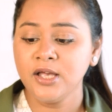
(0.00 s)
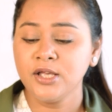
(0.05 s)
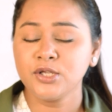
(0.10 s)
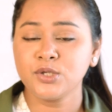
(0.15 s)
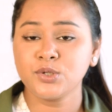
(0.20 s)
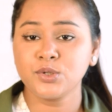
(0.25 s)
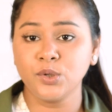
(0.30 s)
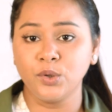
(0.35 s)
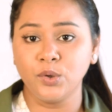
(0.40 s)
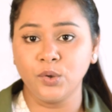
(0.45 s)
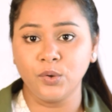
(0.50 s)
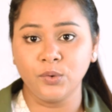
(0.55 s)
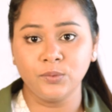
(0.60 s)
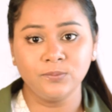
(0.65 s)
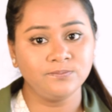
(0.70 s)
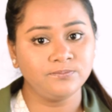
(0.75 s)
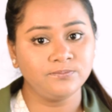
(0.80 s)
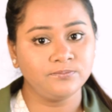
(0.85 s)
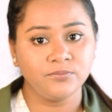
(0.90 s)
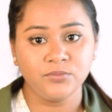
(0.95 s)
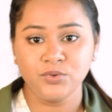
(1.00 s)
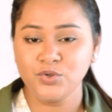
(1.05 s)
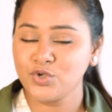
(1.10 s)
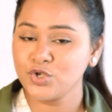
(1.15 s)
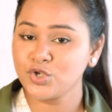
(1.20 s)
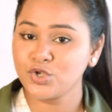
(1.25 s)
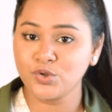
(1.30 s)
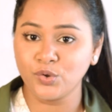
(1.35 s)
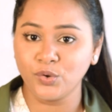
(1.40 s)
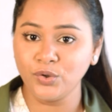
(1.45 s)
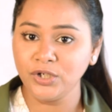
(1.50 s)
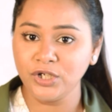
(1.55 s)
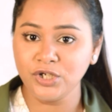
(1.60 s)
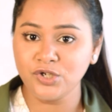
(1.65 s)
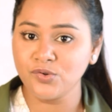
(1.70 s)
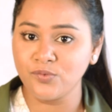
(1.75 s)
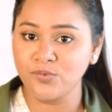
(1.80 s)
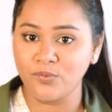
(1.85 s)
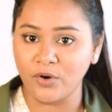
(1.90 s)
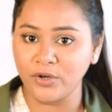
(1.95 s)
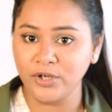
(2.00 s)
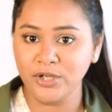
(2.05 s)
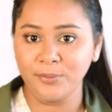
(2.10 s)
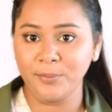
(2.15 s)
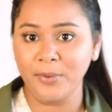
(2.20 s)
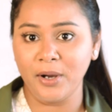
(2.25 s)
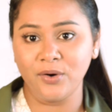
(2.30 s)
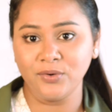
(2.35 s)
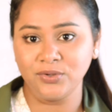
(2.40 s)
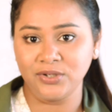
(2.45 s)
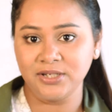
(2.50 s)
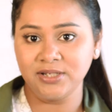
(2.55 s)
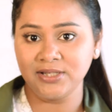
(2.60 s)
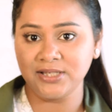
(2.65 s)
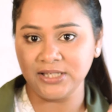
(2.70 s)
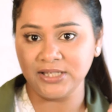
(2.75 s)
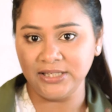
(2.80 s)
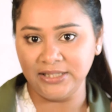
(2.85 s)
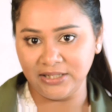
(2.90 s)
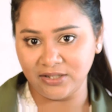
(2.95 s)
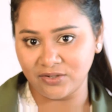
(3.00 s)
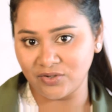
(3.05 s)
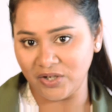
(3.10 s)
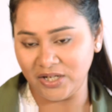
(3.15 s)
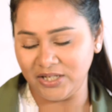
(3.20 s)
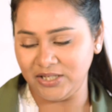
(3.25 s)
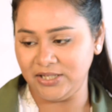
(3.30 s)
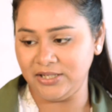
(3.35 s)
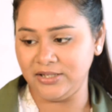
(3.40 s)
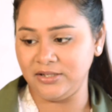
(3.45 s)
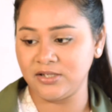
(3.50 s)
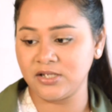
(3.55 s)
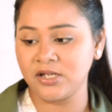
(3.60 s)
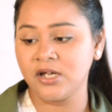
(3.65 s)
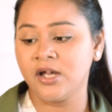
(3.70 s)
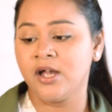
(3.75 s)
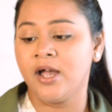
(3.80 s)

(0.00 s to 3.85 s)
so you just don't need to worry about its ingredient.